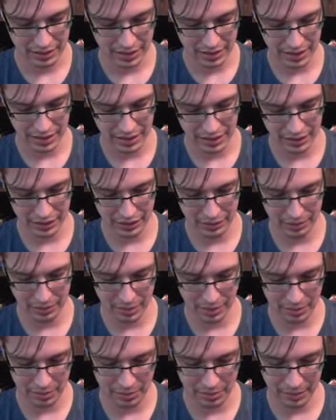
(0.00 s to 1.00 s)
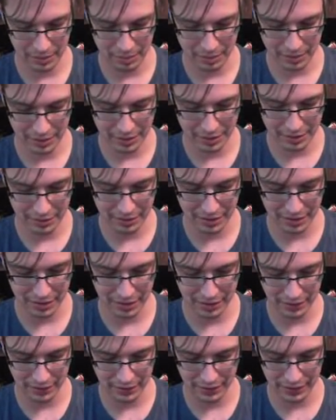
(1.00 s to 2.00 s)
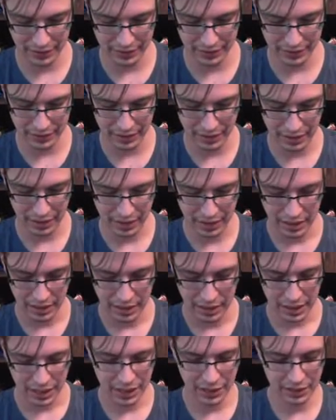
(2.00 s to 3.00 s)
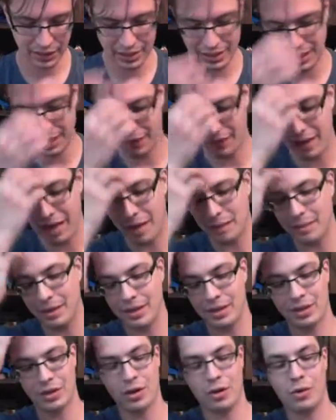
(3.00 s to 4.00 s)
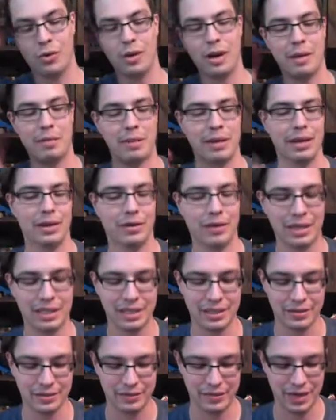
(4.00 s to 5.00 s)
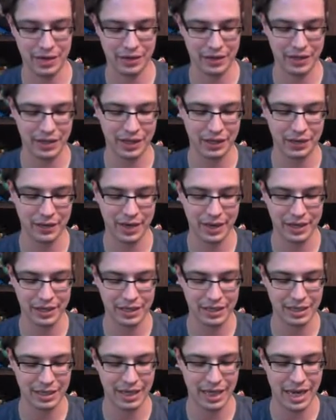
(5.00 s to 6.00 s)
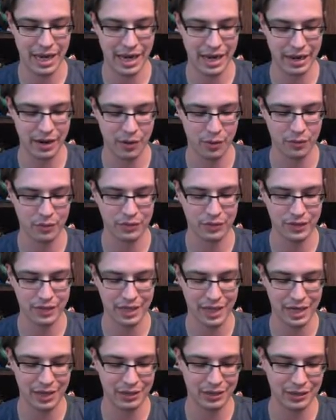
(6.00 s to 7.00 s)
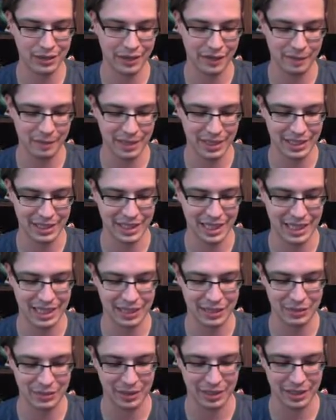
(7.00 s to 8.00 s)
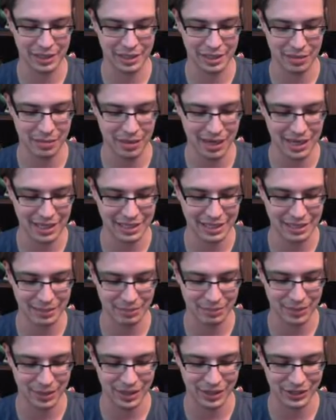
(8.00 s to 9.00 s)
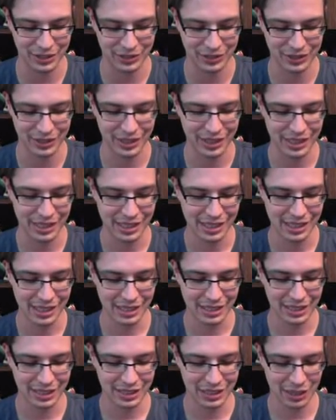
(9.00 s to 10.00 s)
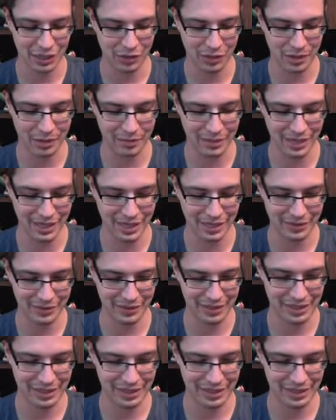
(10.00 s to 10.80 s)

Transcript: I should probably put something on the field. Here, let's have Gabite go and be aggressive down at the other end, and hopefully that'll give me a chance to at least apply some pressure to slow him down.